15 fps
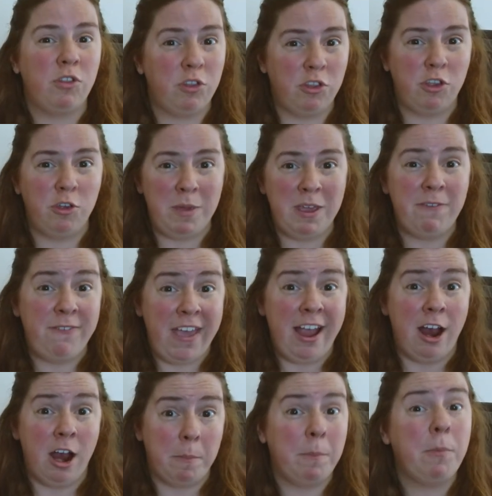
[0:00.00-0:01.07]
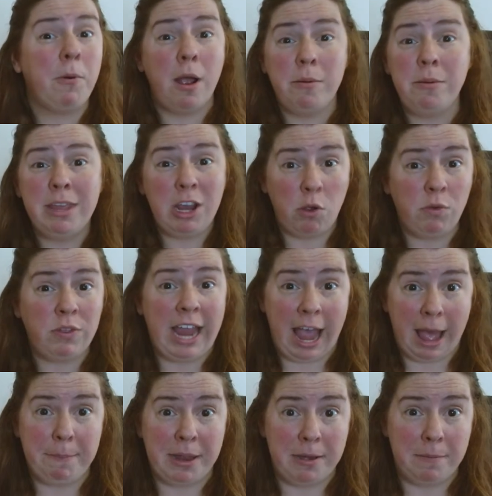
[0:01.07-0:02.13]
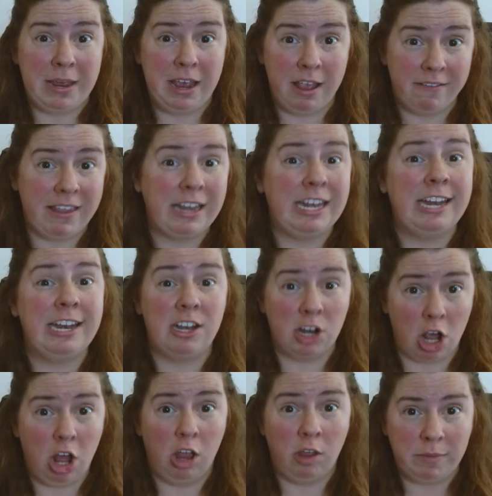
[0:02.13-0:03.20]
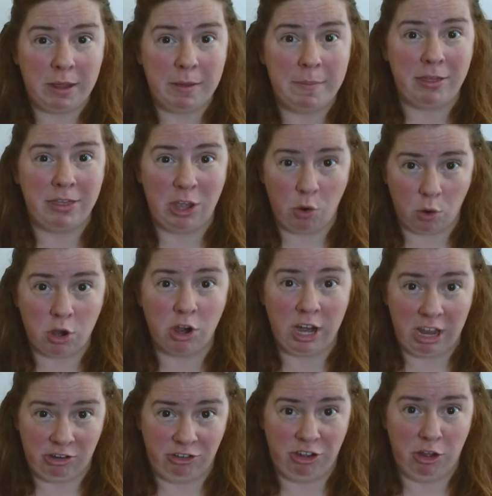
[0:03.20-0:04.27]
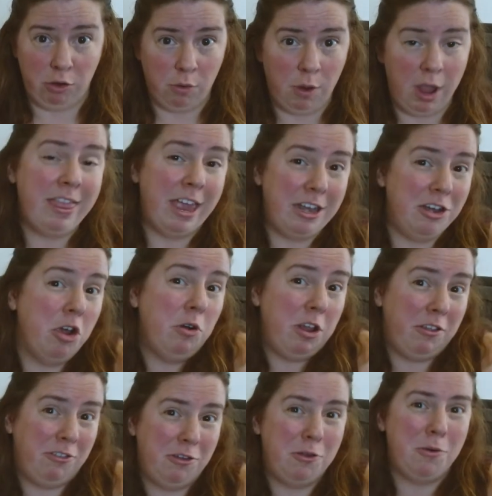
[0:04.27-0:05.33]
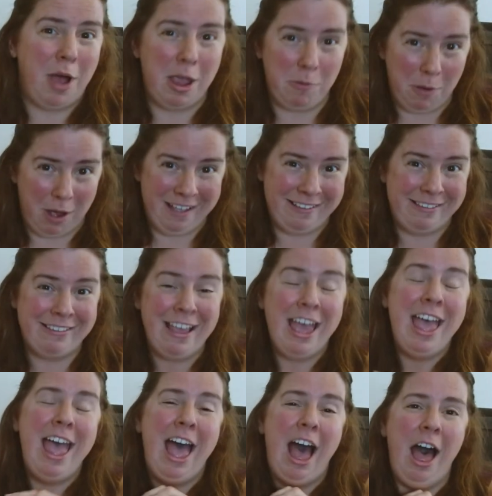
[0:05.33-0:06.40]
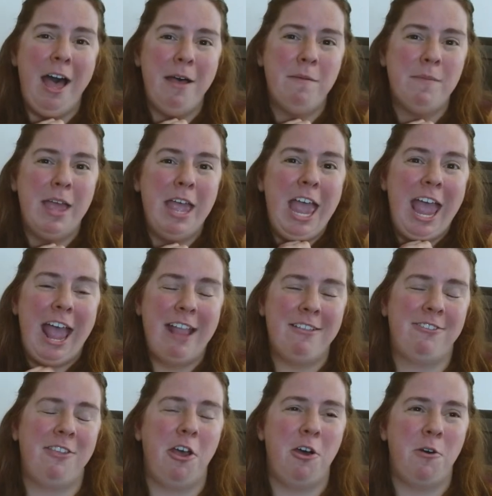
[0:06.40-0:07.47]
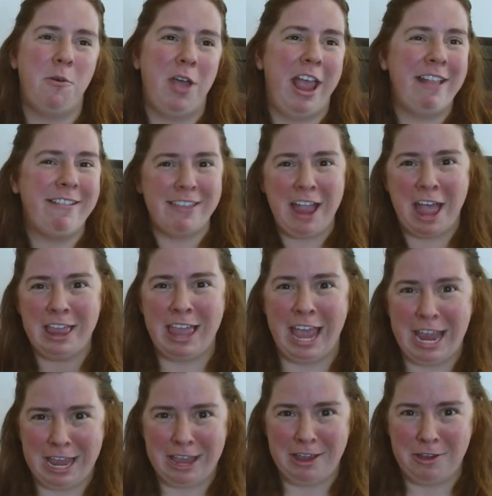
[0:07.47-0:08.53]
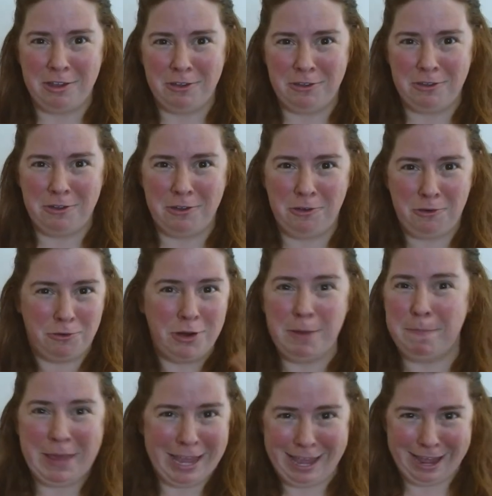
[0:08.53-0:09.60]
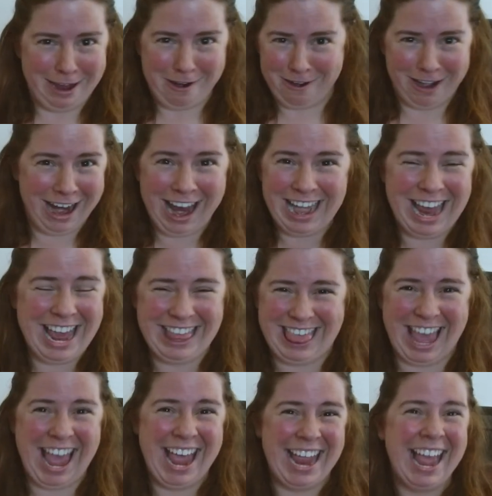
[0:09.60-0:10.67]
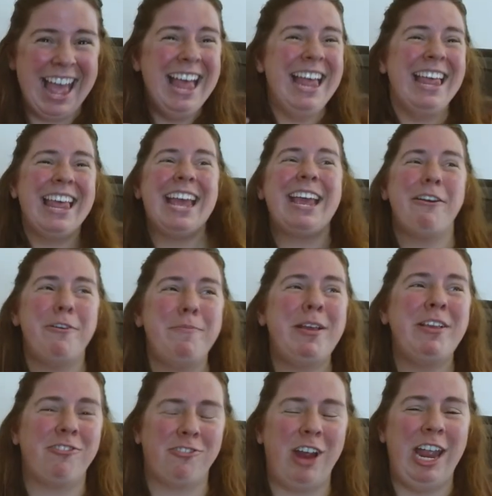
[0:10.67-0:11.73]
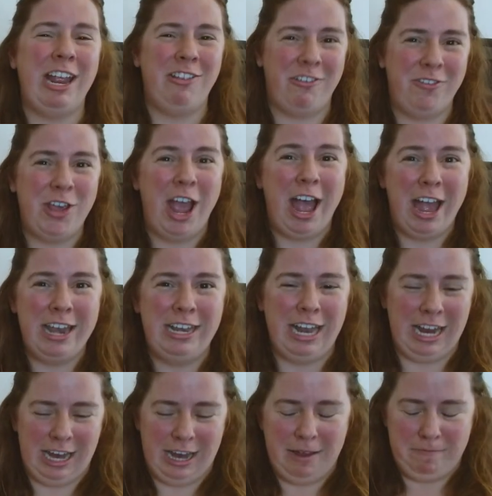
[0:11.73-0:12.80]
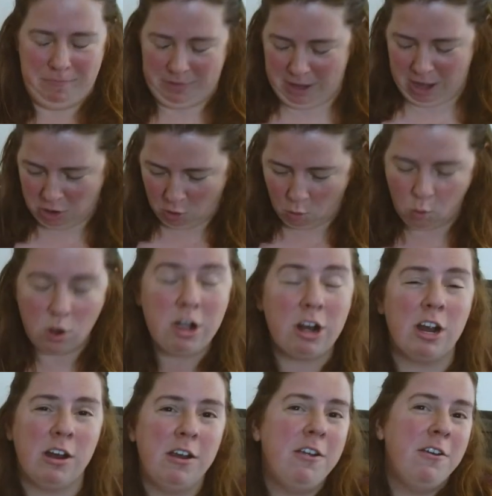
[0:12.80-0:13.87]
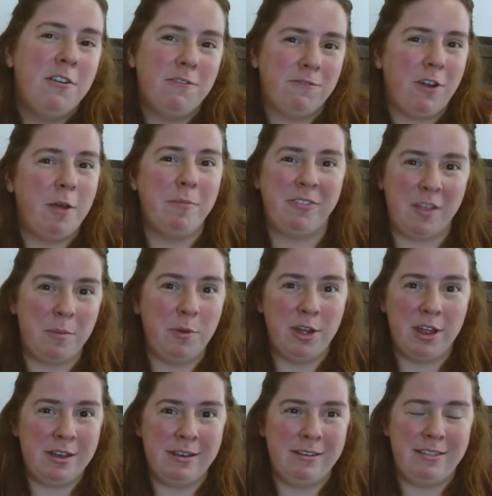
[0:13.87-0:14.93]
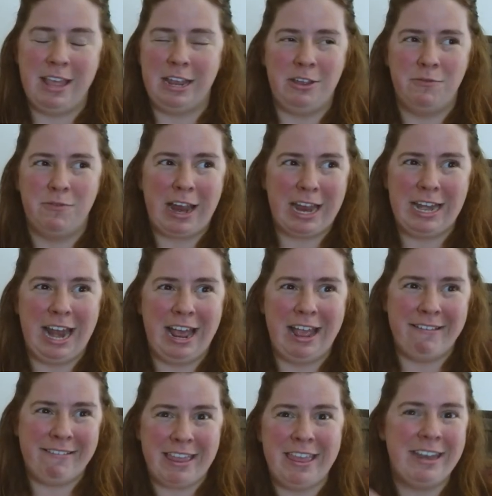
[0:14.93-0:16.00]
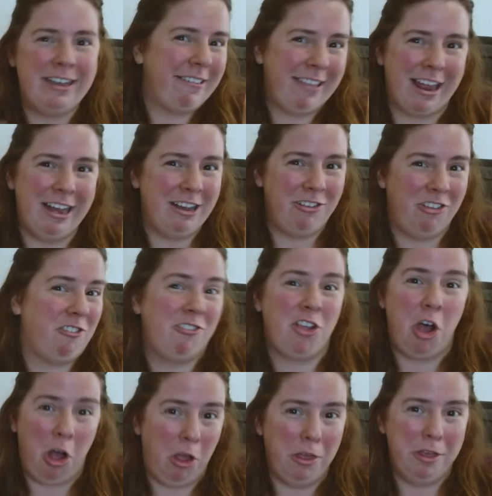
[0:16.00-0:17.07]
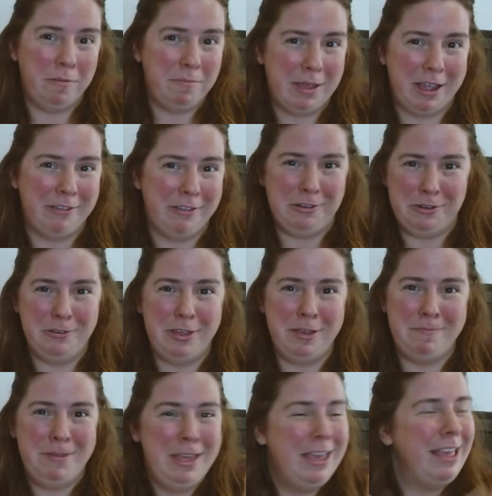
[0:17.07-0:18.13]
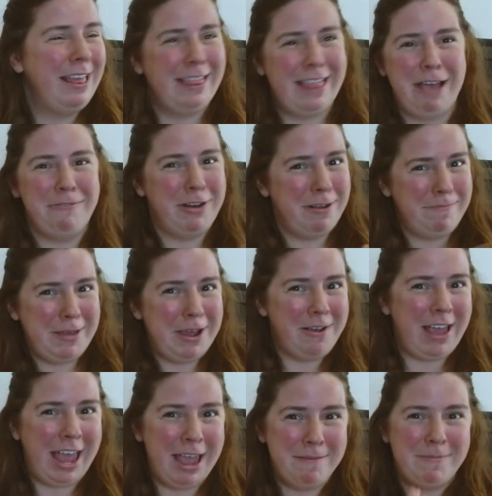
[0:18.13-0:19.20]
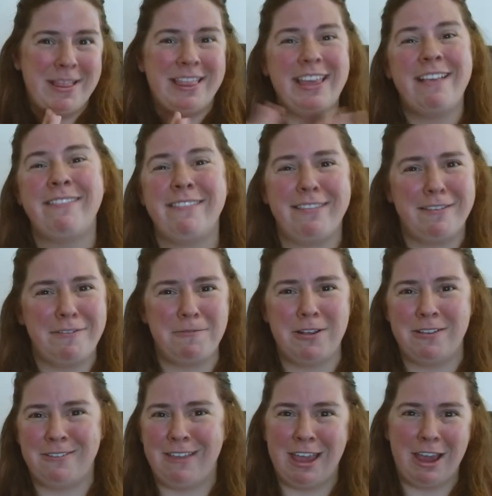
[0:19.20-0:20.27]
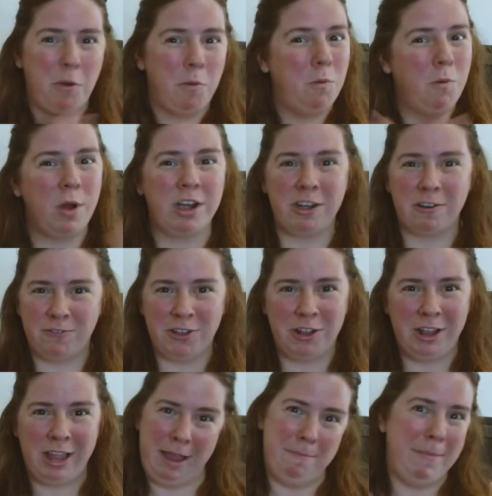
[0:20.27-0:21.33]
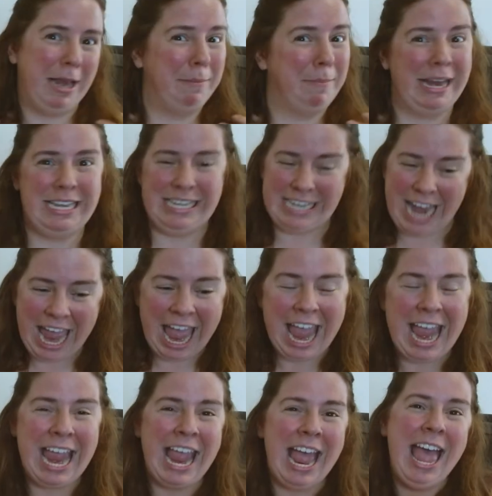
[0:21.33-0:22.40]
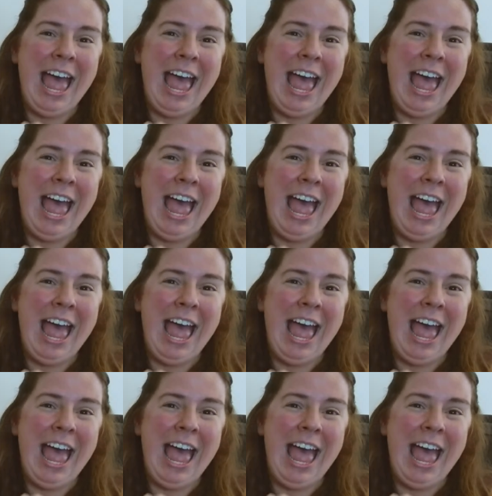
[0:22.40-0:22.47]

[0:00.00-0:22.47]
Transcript: to be fair, probably only happened because they needed to call me about the order issue and then noticed who I was. Um, and so it's not like creepy or anything. Like it would be strange if you had like an order from someone that you recognize and then decided to just call them because you knew them. That wouldn't be okay. But this was like wonderful. It made my day.